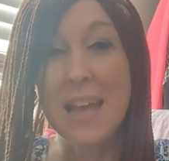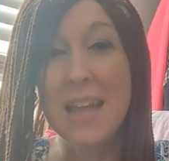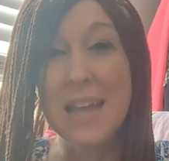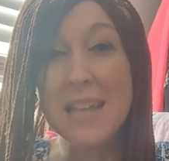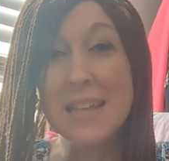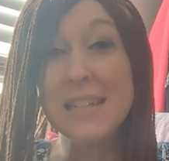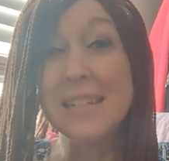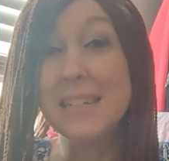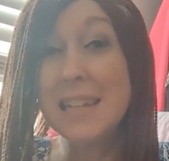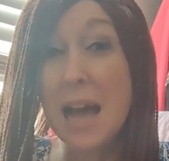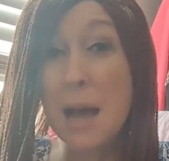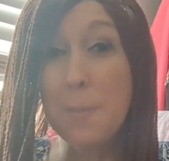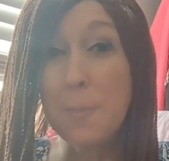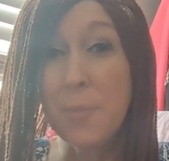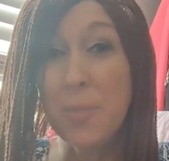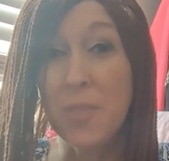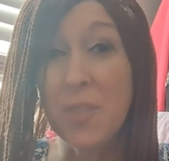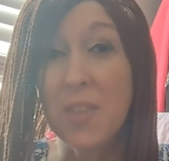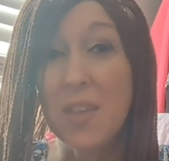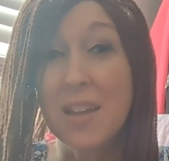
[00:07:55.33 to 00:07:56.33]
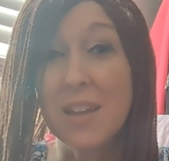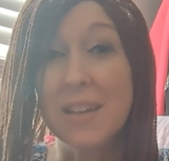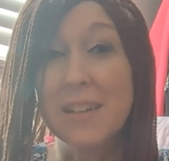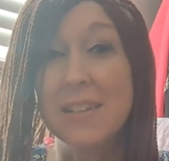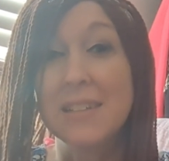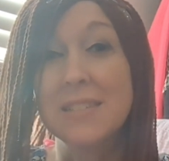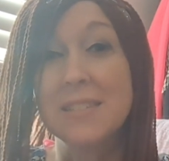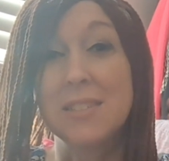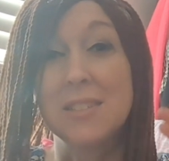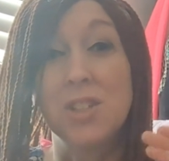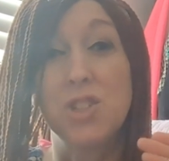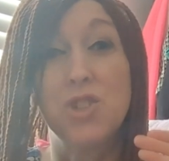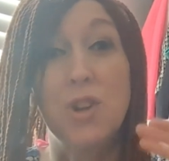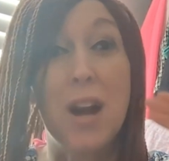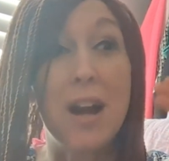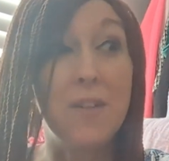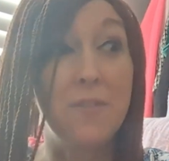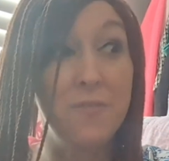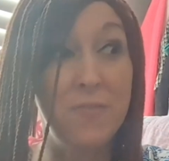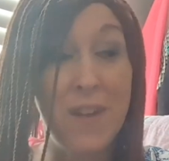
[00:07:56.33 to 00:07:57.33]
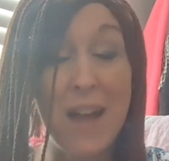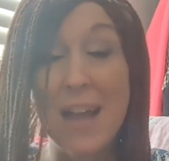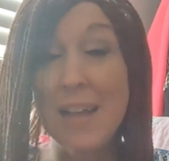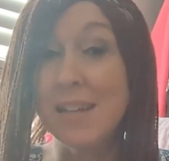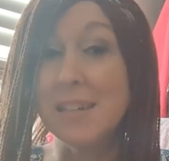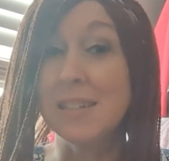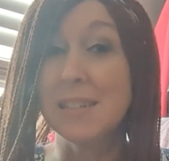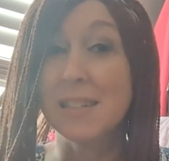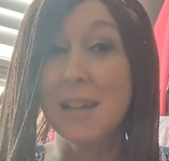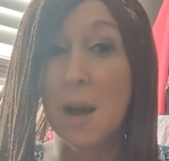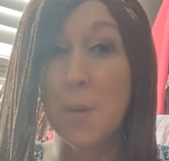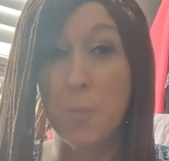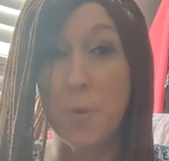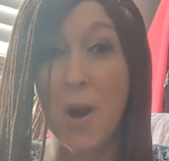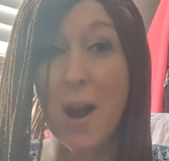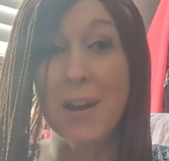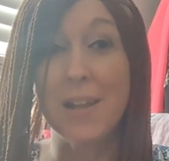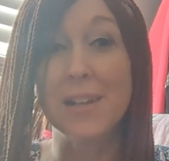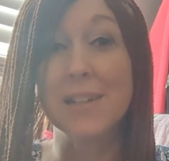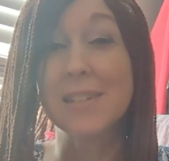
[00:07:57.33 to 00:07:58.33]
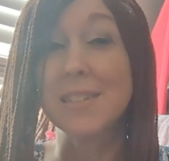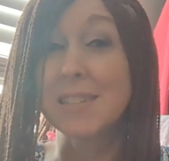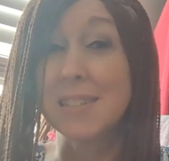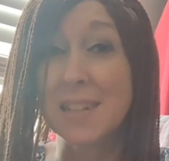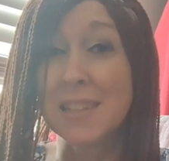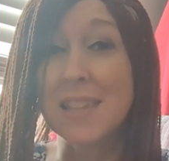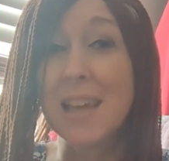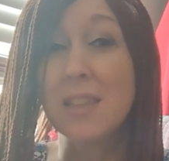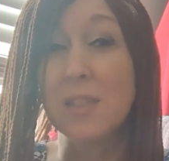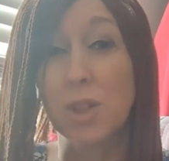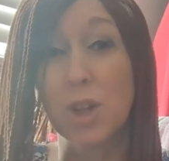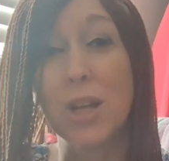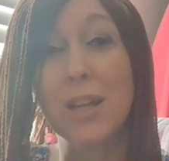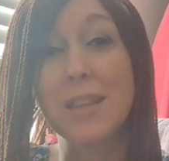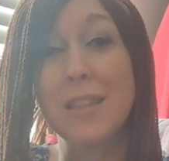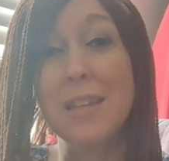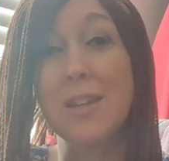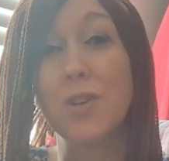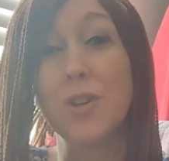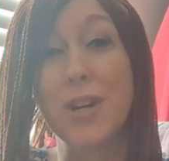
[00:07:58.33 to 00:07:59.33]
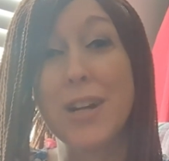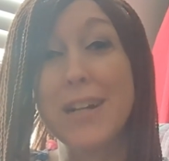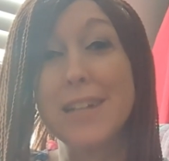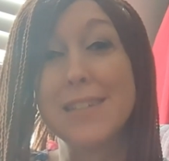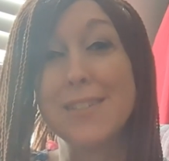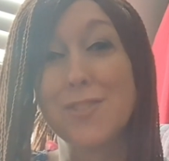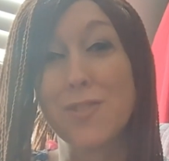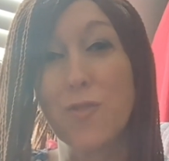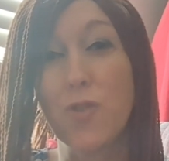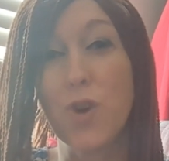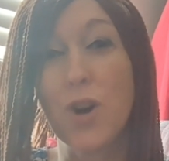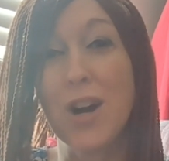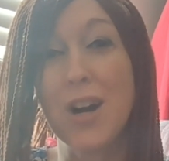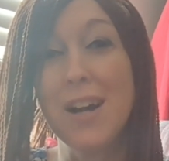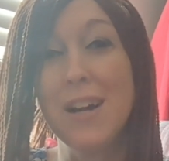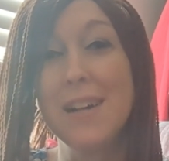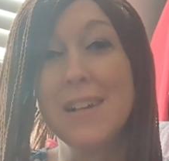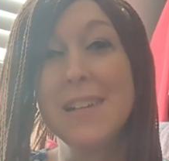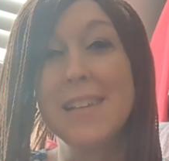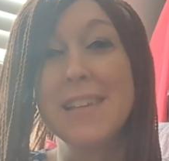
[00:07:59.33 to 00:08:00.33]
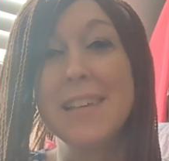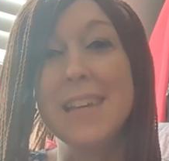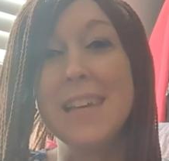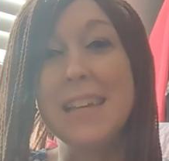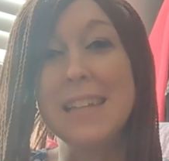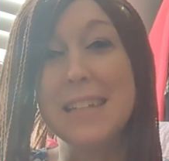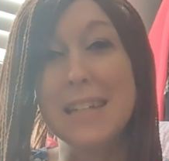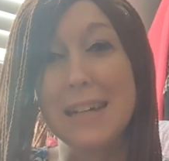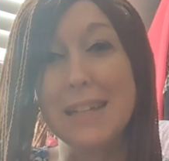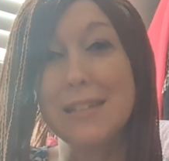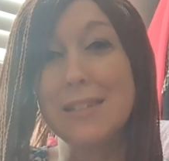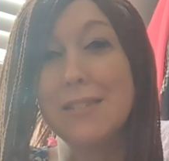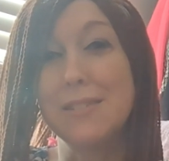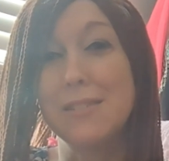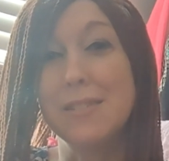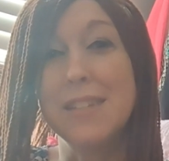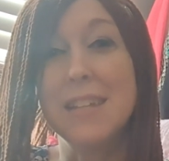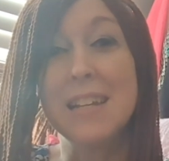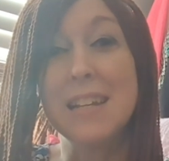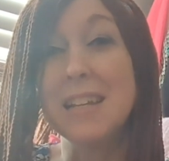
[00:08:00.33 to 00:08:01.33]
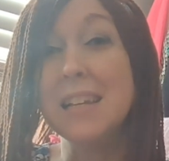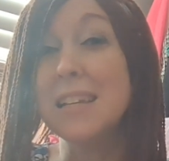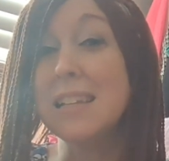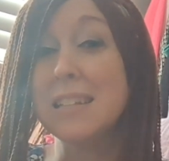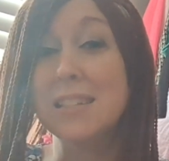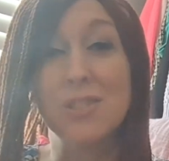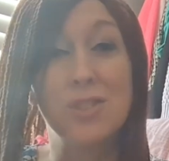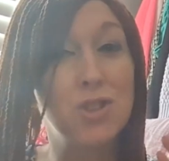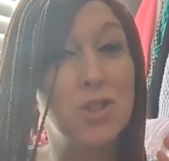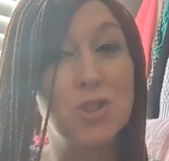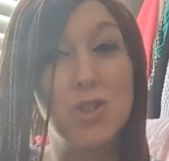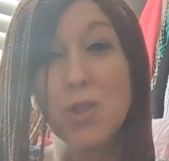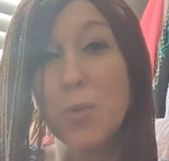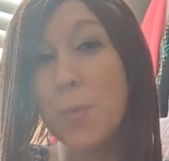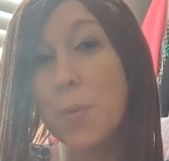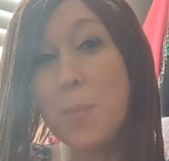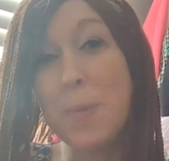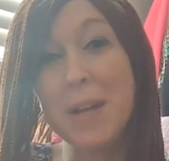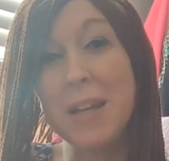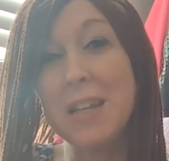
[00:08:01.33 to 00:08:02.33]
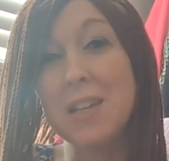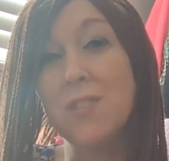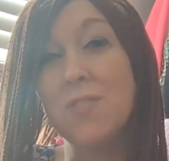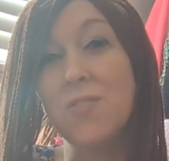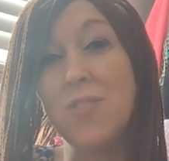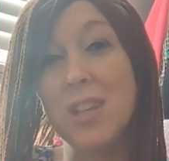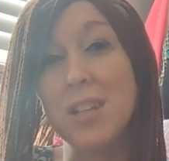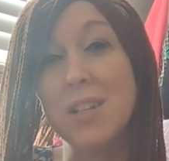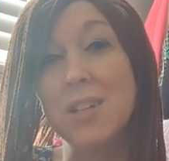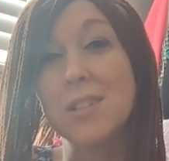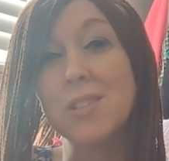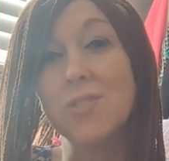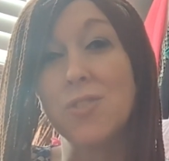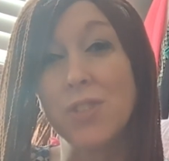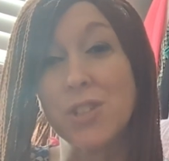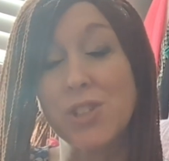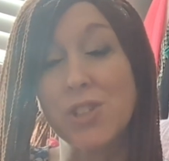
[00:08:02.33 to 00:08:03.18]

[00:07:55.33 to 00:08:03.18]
in depth to try to find a product to then look at the ingredients for. It is a super big convenience for